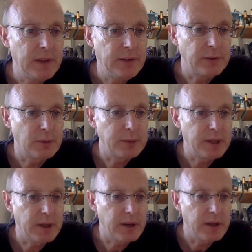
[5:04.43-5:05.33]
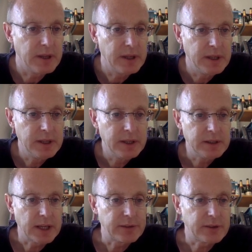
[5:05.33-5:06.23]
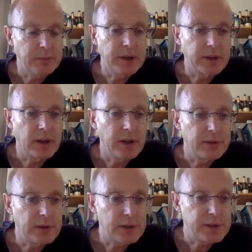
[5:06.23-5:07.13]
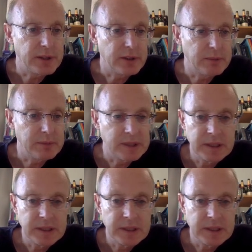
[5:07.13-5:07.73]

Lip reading: So up here, that's the mitochondrial genome.